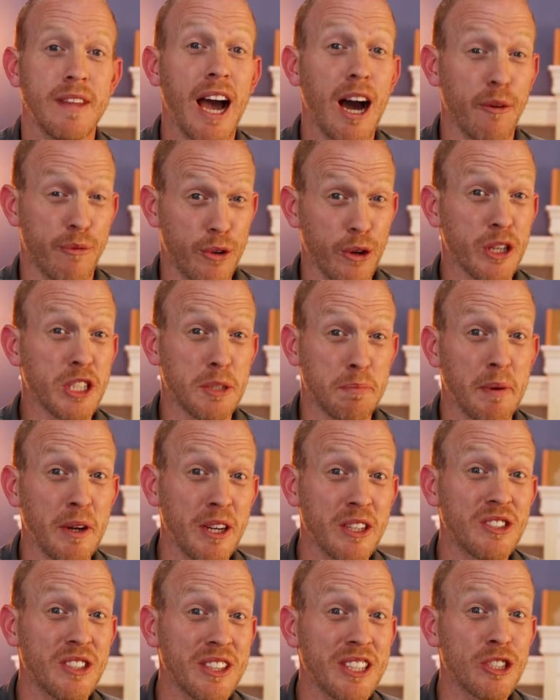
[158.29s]
Now, if you're
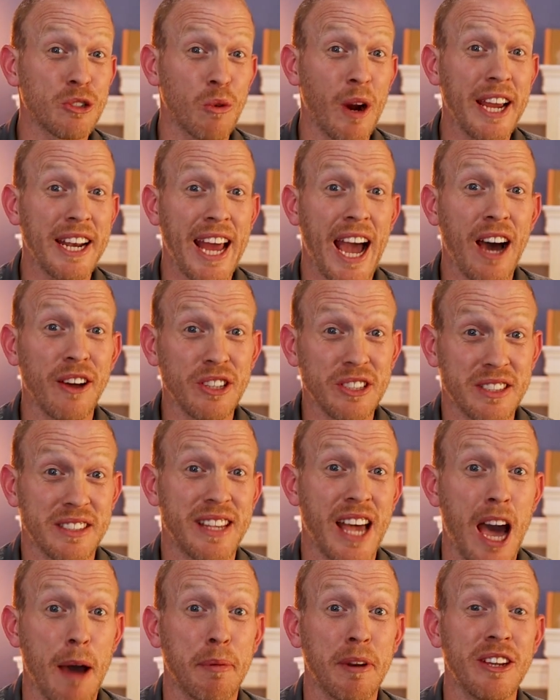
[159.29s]
experiencing this right now and this
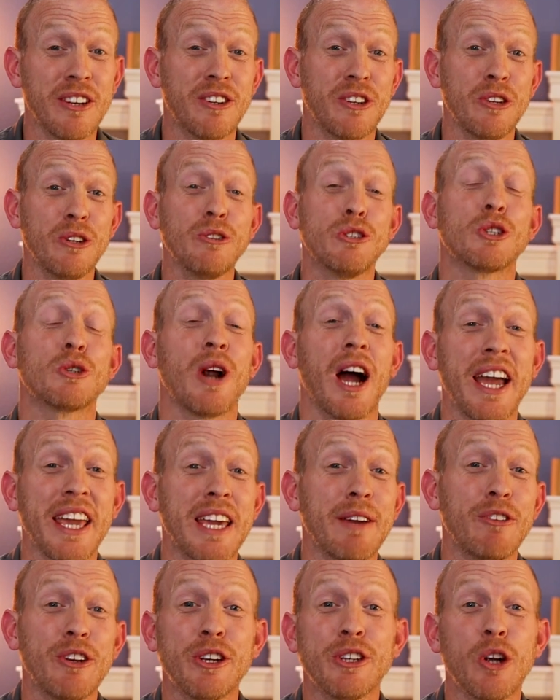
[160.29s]
is happening to you, try
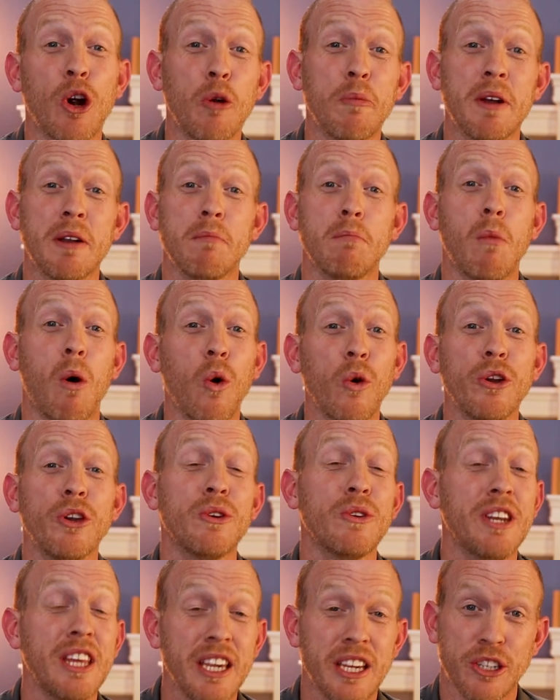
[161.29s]
giving your Doberman more
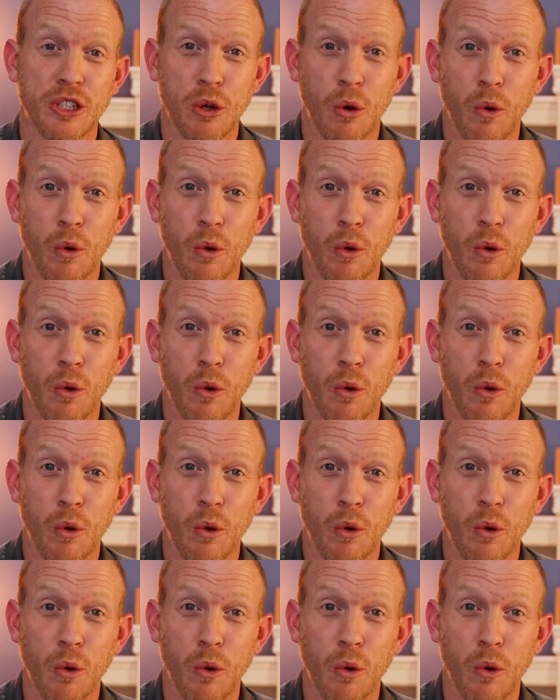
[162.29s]
unique